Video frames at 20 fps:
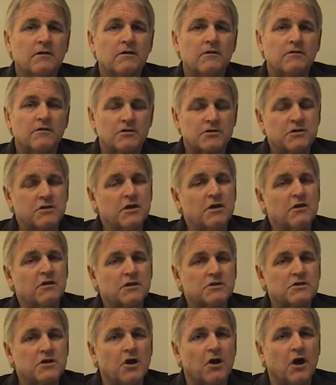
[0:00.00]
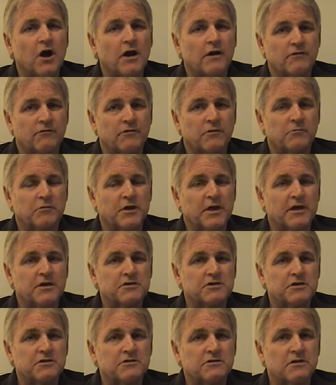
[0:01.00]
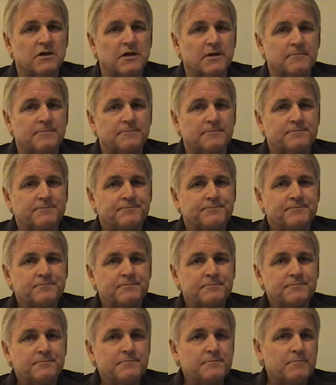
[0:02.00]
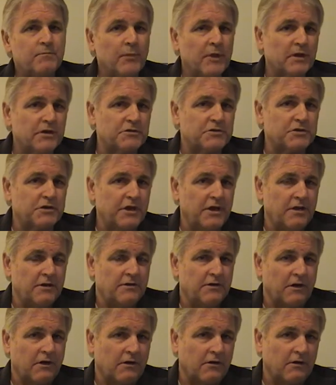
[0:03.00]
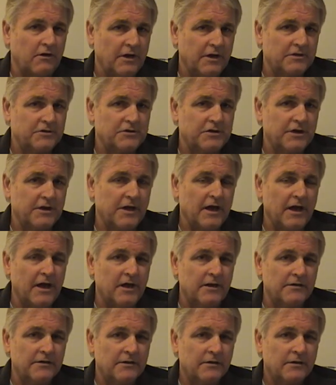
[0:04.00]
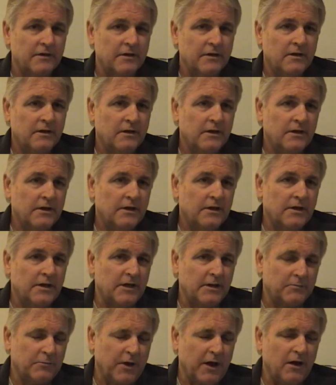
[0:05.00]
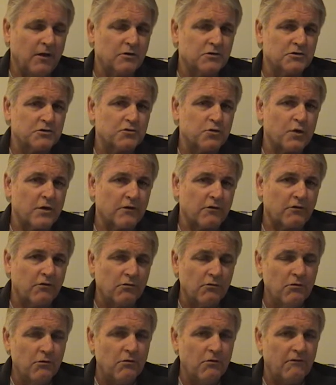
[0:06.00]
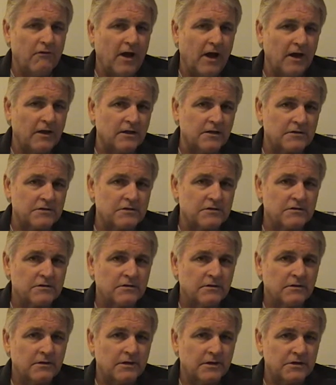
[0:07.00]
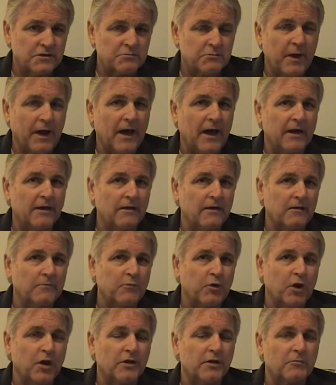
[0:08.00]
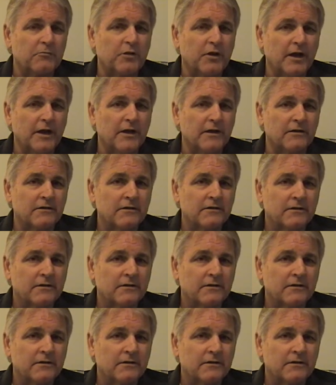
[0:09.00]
The sneer is gone from Casey's lip. His teeth are clenched in hate. He pounds with cruel violence his bat upon the plate.